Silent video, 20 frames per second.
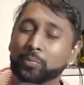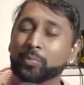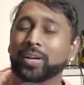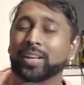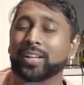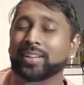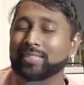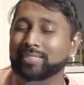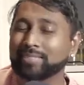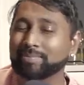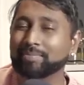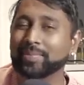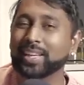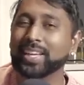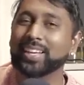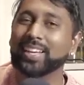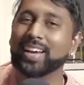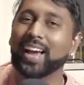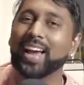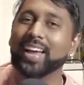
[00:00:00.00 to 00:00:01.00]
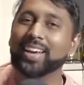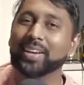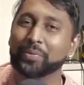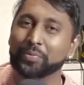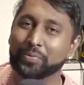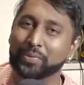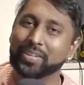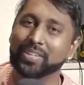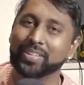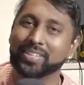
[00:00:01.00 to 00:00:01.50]
Well, he kind of
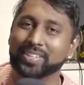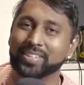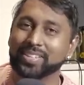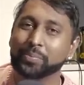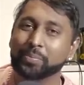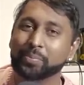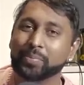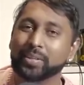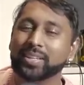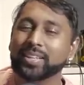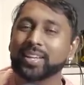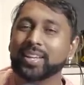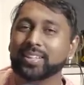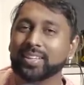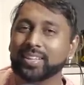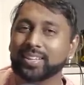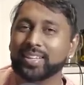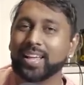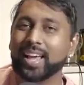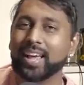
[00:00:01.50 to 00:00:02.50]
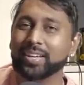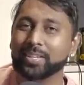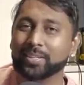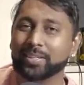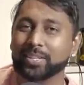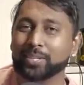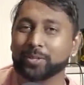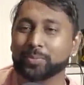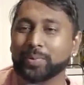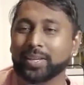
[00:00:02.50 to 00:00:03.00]
is, but let Nathaniel
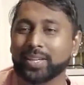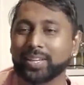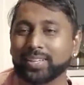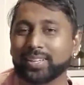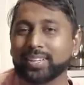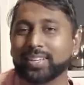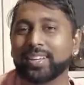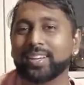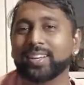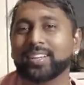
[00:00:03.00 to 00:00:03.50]
explain it. It